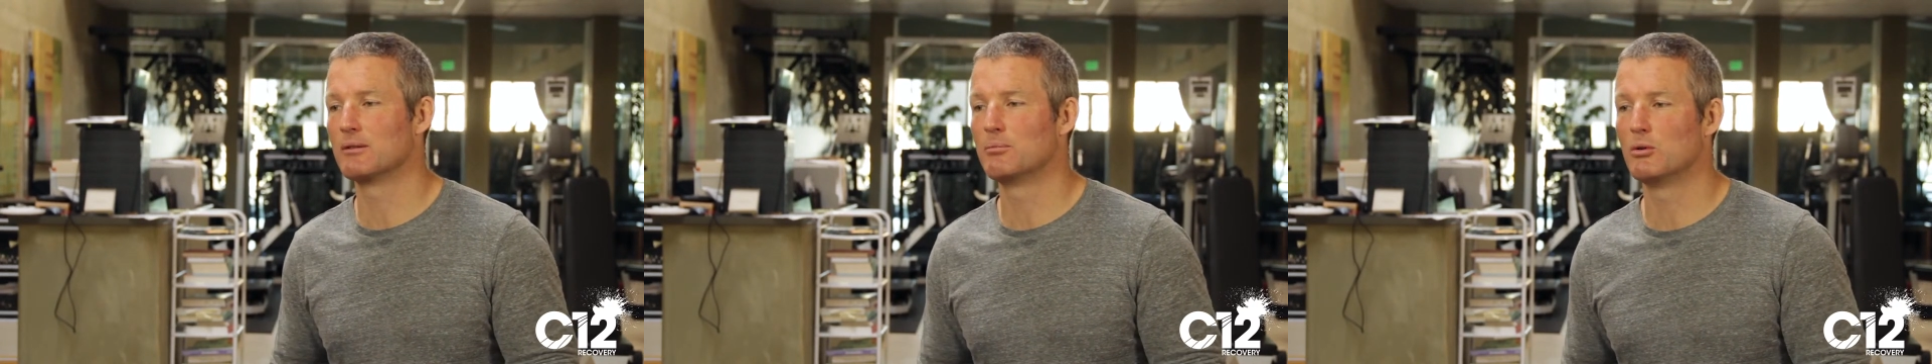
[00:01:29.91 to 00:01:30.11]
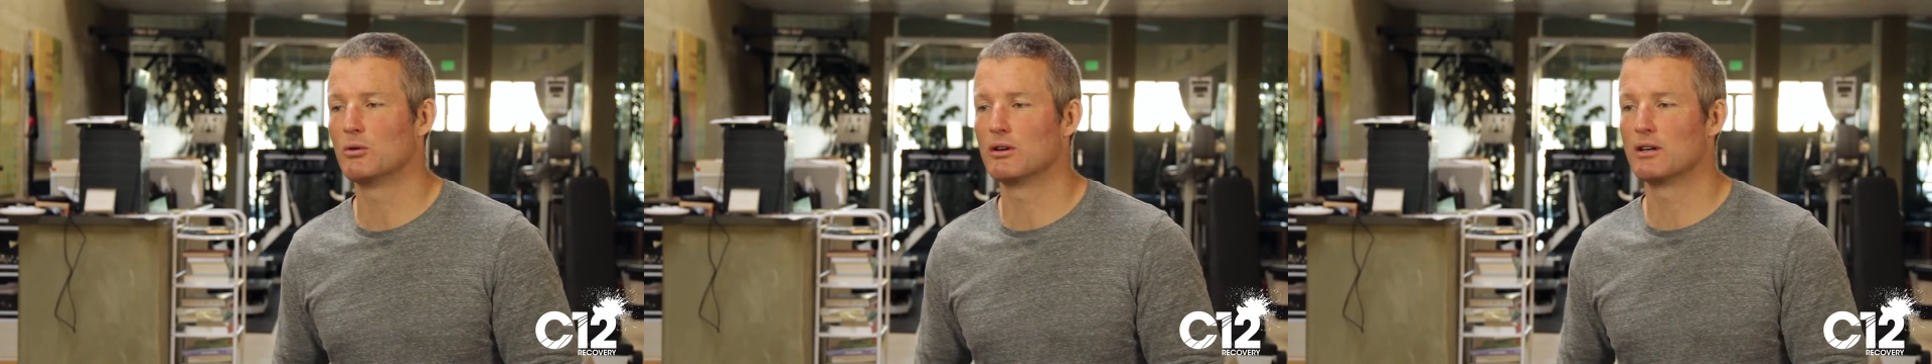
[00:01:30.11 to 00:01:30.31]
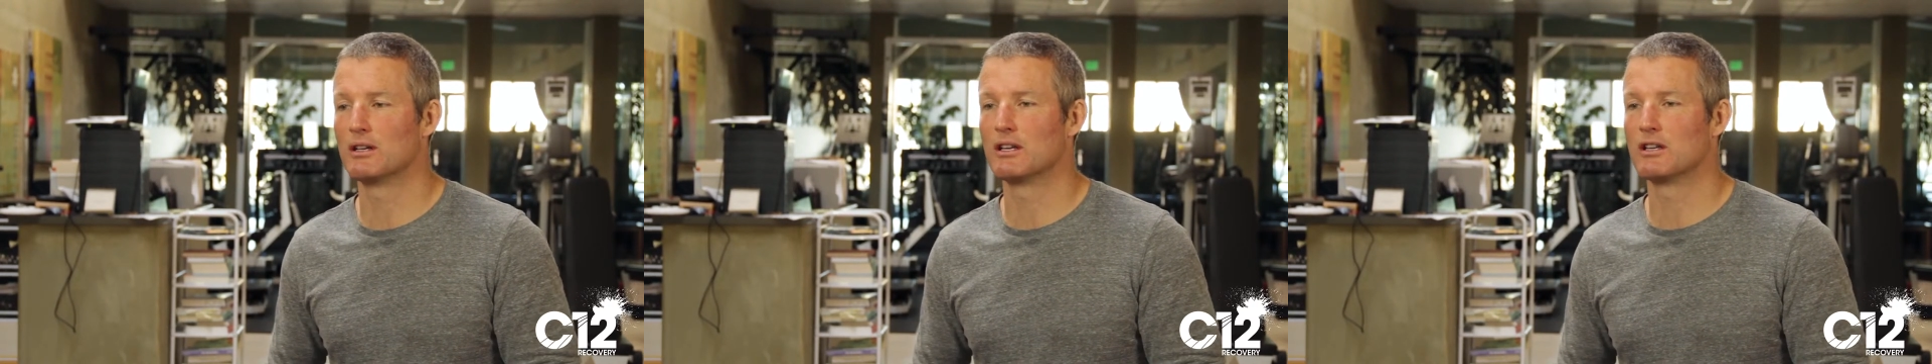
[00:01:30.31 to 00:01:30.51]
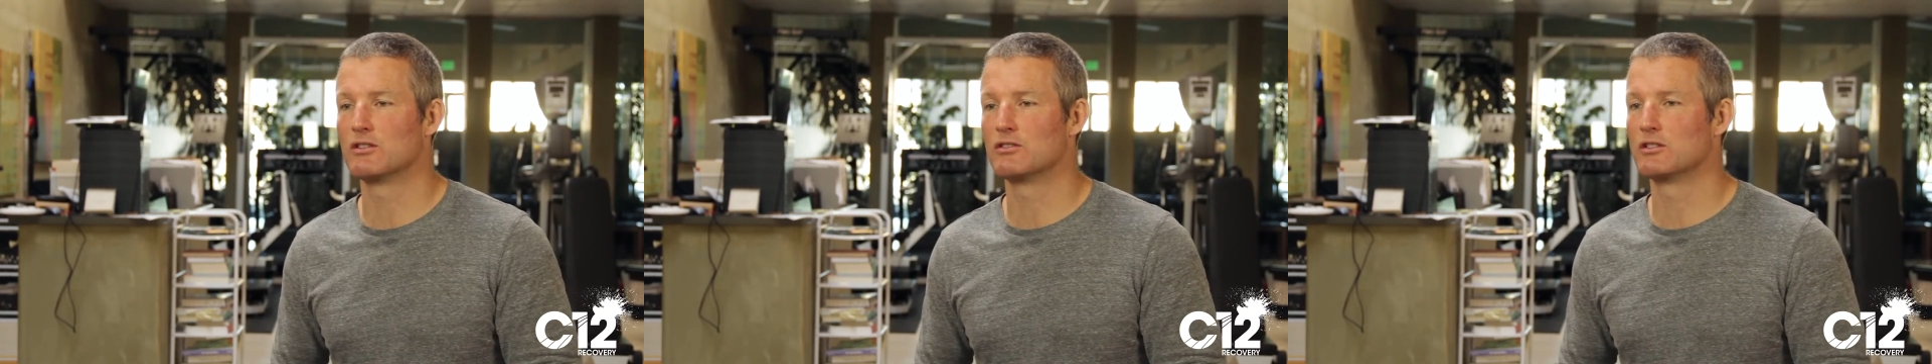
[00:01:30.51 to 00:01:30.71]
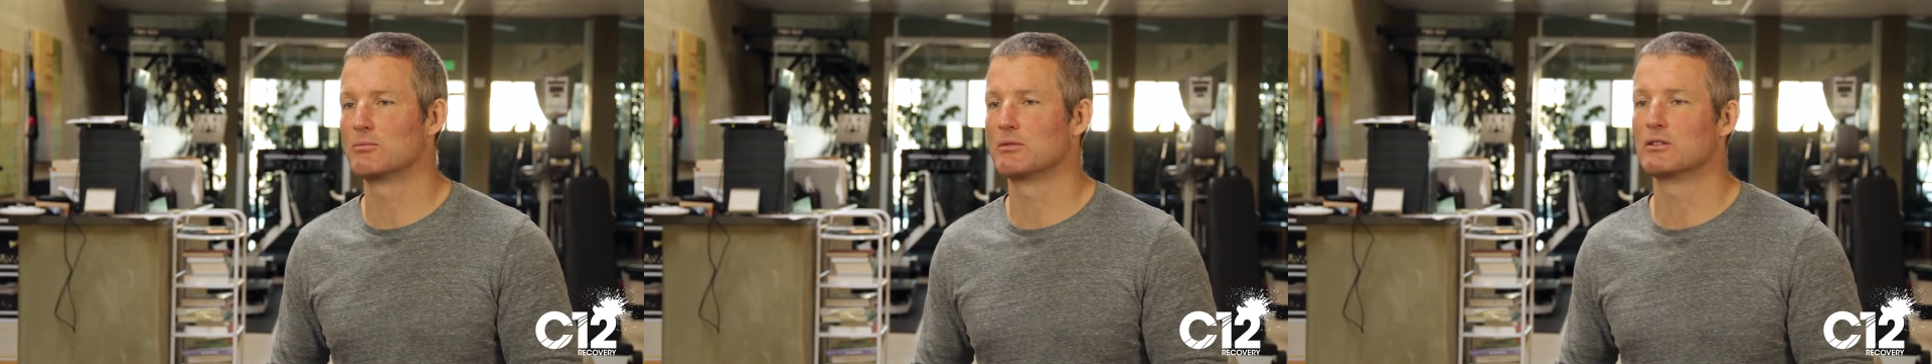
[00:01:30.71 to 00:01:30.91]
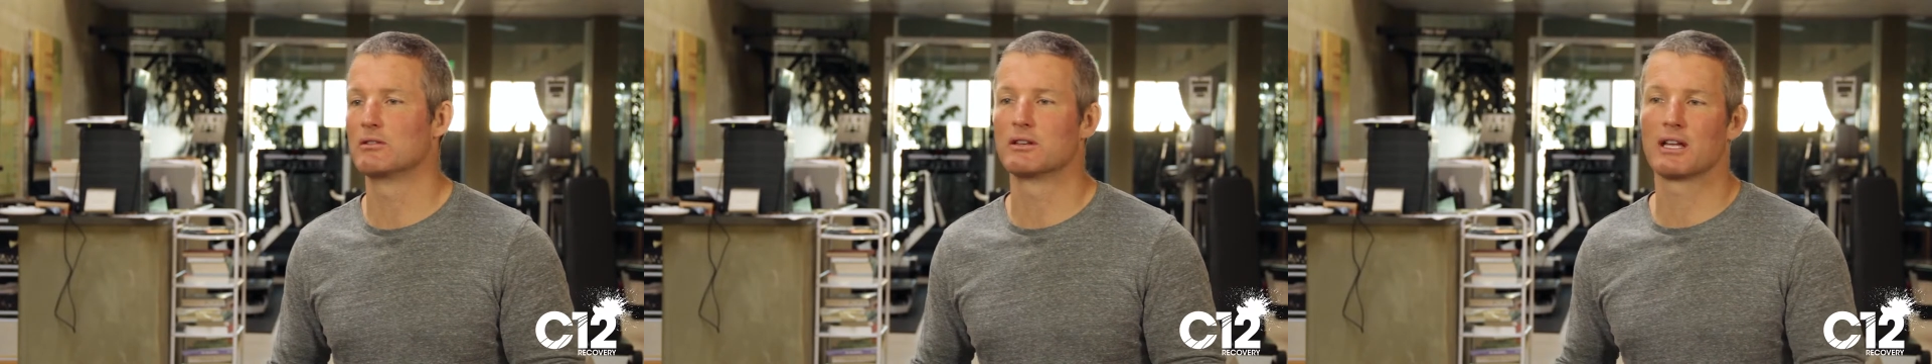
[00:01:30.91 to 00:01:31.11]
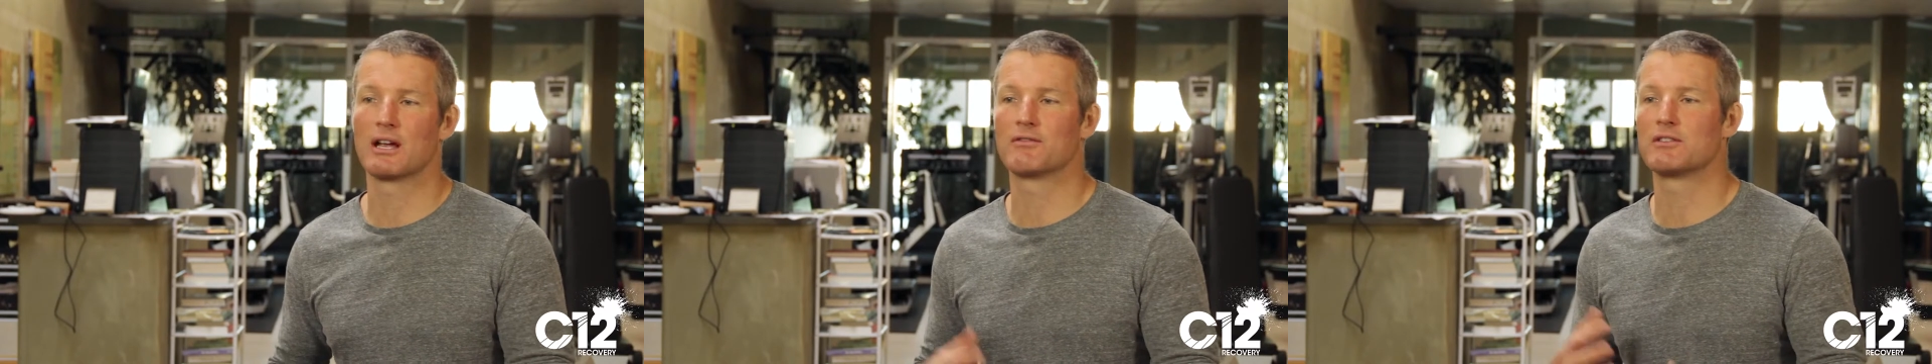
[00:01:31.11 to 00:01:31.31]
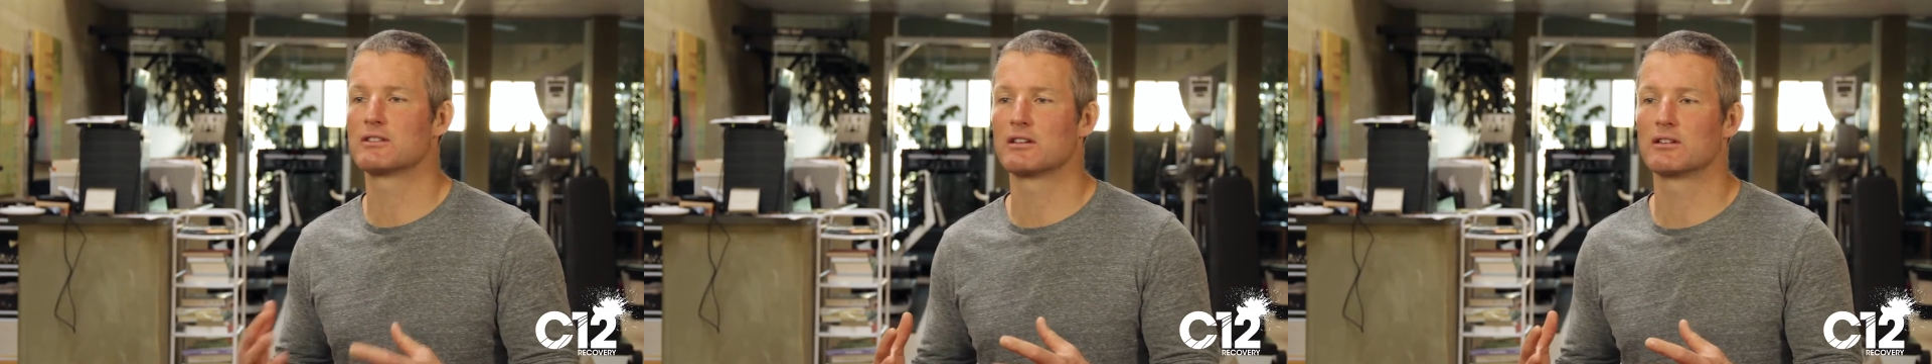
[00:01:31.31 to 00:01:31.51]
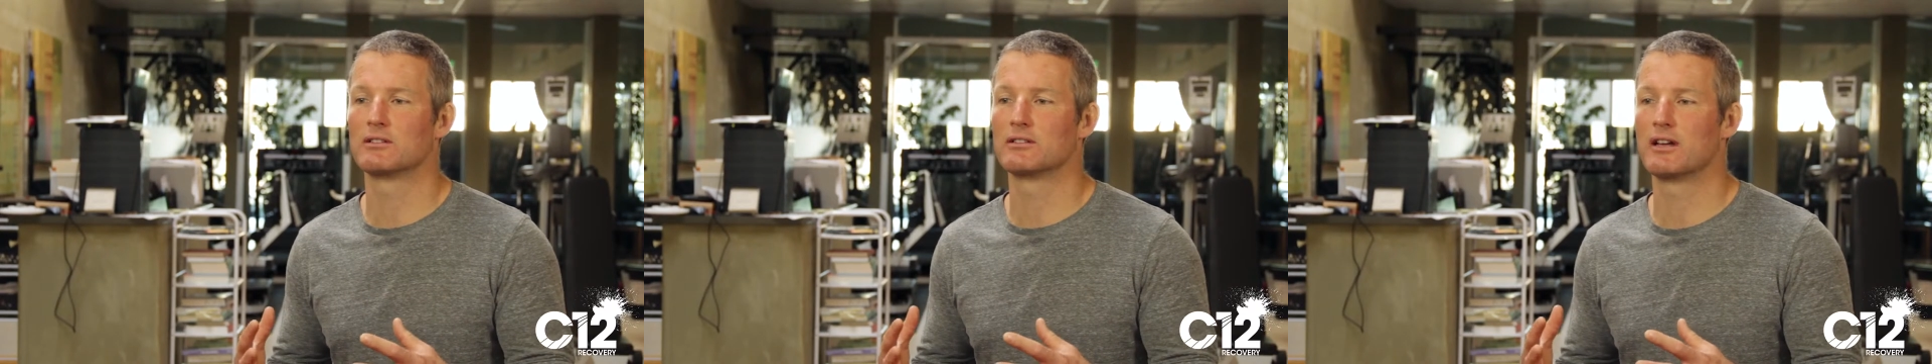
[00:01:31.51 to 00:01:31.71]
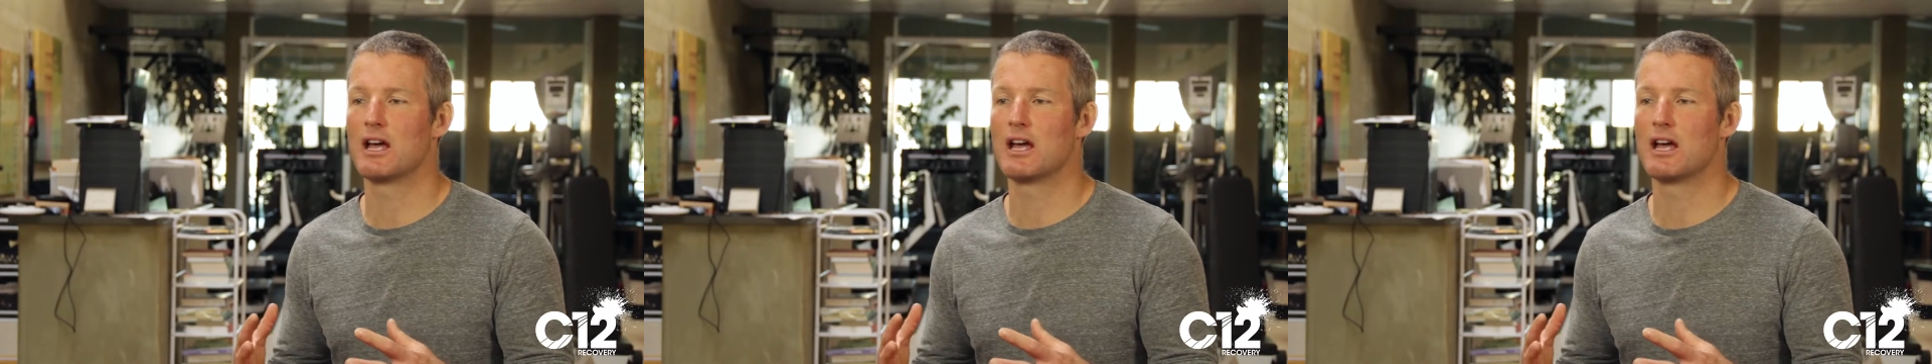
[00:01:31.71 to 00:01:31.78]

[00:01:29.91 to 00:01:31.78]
important that you should be doing every single